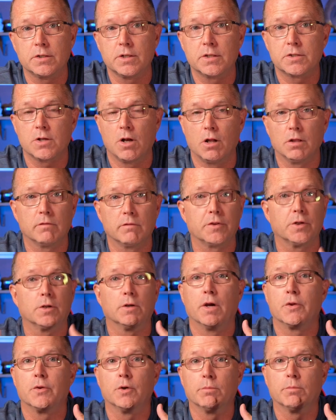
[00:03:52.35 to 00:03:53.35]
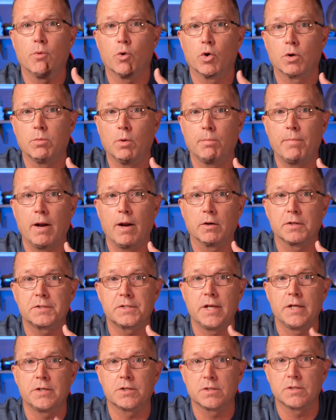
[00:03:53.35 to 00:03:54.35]
it's all of their other portable power
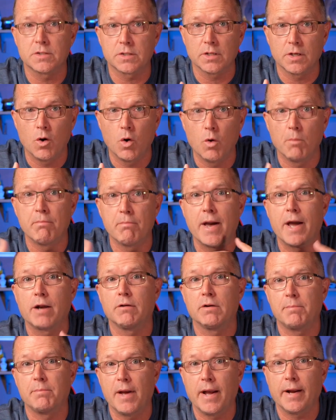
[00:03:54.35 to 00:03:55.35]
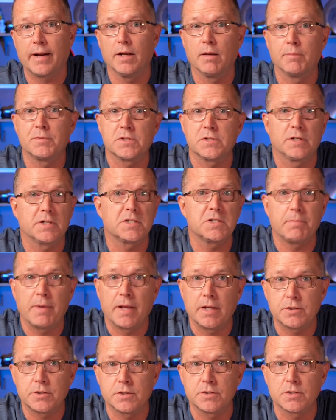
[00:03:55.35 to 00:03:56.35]
stations and home battery backups and
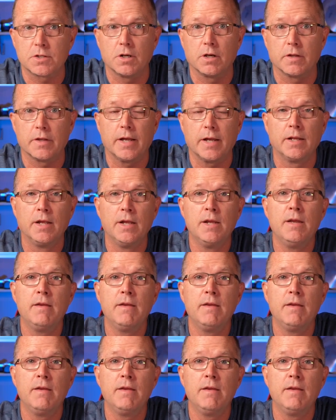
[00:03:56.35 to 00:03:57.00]
expansions and all that.